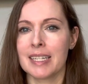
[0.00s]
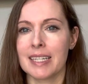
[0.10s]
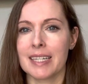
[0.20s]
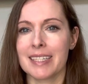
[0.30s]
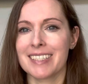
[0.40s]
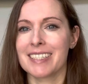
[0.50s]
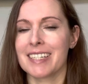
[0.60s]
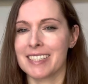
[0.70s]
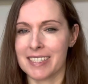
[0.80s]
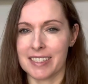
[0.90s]
and
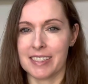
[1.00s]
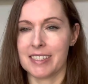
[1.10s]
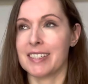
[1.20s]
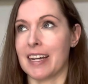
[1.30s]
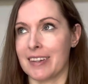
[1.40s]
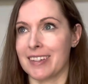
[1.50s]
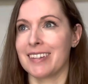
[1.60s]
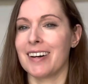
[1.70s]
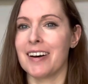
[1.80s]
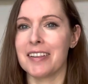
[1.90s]
it just shattered
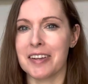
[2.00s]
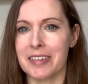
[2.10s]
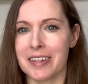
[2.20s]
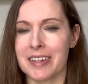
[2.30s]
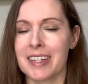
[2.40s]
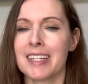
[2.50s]
all over.